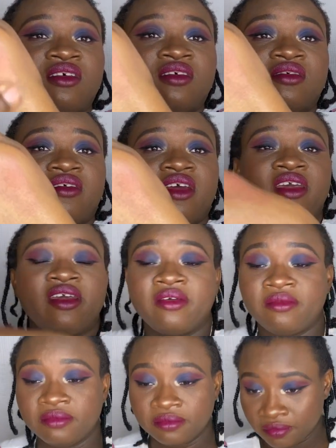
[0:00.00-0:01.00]
Right here.
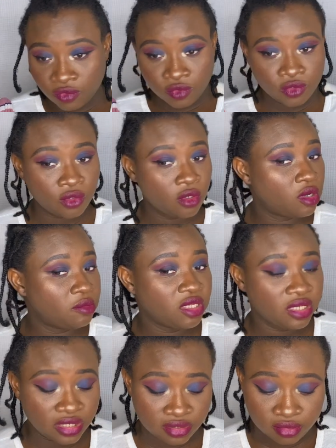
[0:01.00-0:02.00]
So, I
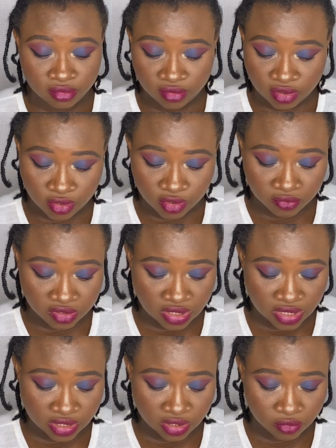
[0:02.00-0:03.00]
mean, that tells me
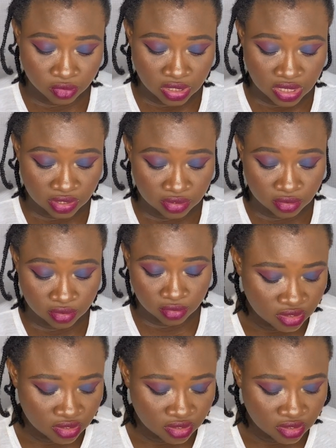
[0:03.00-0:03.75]
that it would last.